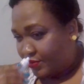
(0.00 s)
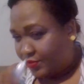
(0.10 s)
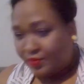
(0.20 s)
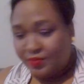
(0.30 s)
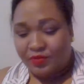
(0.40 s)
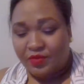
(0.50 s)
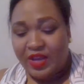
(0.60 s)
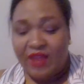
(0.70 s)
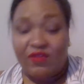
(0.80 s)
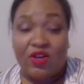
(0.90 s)
They have all
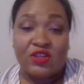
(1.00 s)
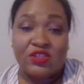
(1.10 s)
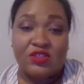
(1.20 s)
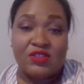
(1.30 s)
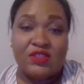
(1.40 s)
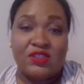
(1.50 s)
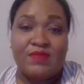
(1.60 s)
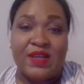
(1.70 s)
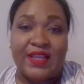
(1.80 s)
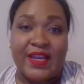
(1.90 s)
smell
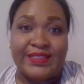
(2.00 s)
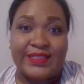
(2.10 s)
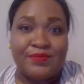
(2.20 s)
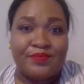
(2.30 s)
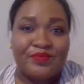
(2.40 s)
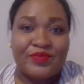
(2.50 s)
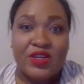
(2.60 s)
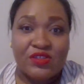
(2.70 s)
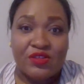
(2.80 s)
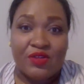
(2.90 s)
nice. So
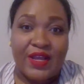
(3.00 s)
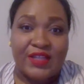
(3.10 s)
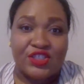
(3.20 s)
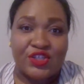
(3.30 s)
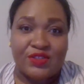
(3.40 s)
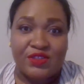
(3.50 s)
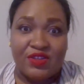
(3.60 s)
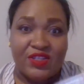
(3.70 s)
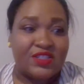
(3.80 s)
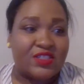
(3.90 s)
that's good. So this is
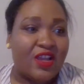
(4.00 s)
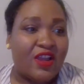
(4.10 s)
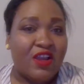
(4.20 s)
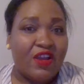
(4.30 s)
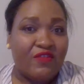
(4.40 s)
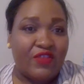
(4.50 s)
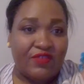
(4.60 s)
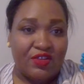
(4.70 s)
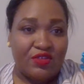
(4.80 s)
$52.